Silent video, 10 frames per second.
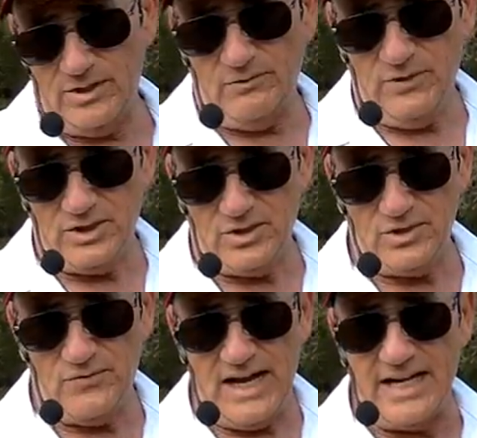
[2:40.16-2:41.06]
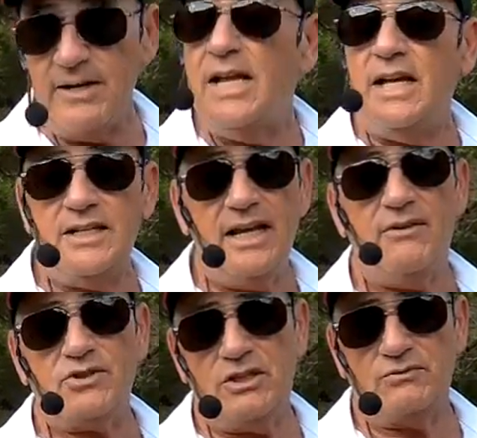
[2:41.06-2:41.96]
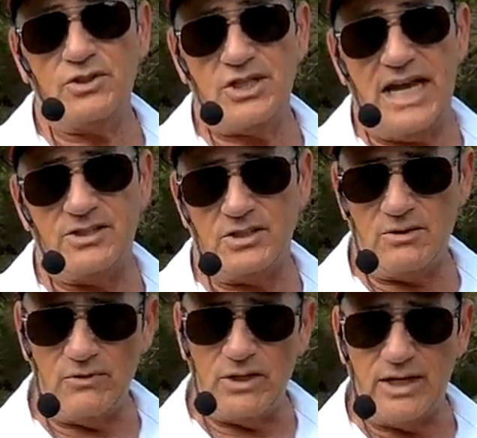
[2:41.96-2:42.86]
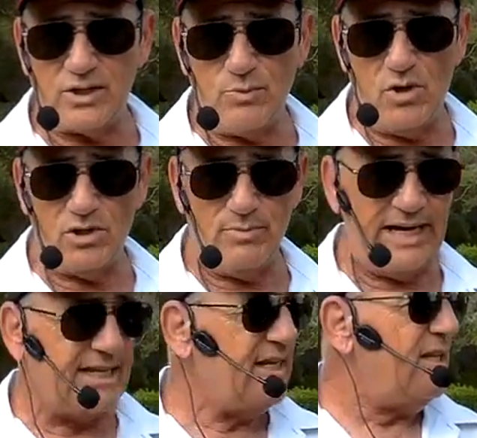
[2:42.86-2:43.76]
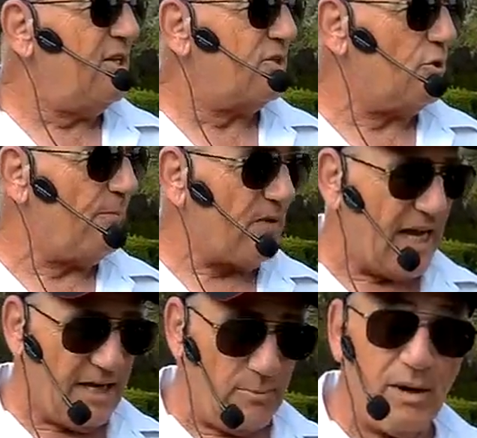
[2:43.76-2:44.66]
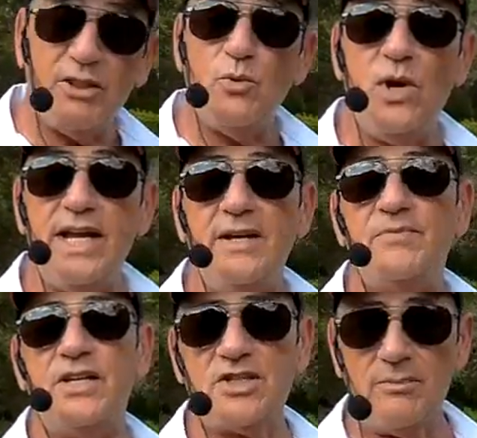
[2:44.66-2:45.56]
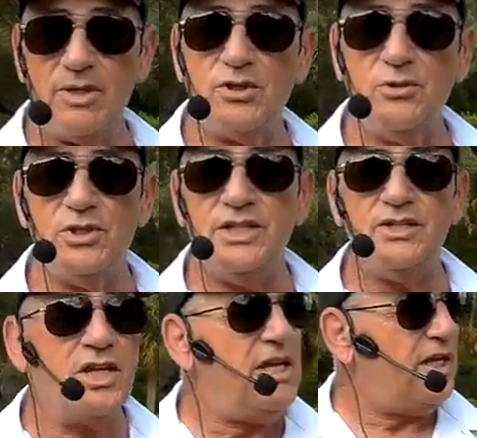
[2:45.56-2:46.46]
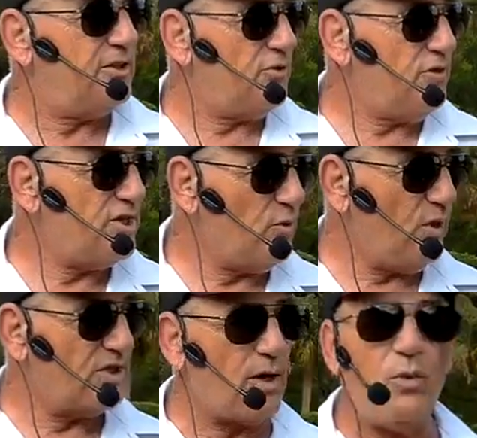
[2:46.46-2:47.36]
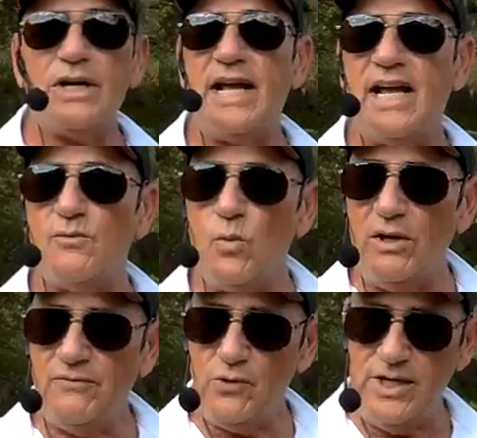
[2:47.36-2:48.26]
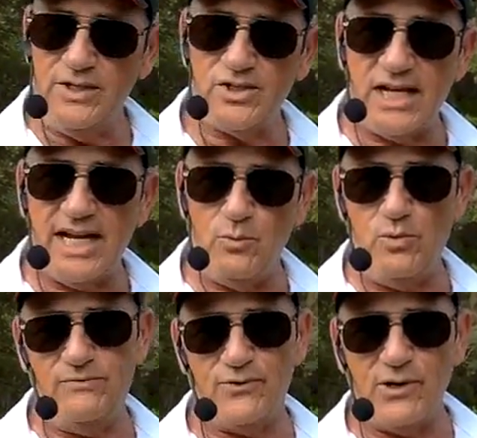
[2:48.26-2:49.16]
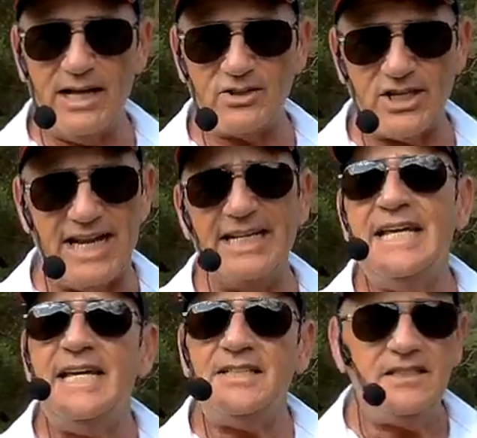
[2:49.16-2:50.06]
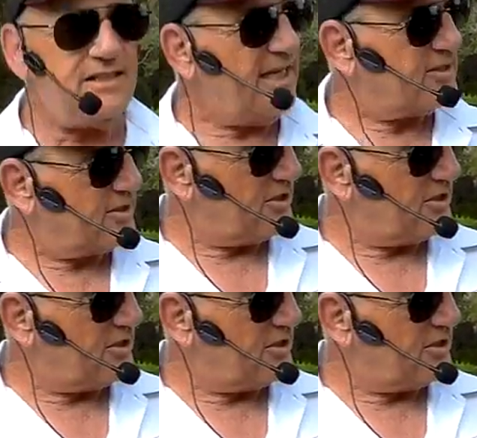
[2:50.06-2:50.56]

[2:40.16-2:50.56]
going to fit just fine. And they have several sizes if you've got a smaller bike. So, uh, by the way, they sent me two of these, and the reason was I wanted to have one for inside and one for outside to test